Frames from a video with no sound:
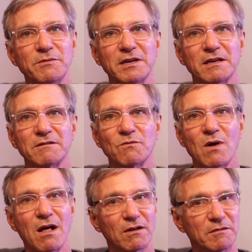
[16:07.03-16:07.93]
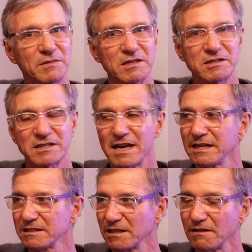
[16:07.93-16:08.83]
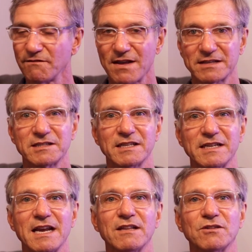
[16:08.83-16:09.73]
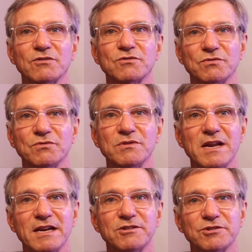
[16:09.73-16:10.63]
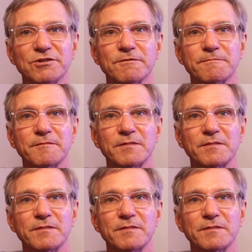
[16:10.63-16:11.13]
we can welcome these states and investigate their true nature.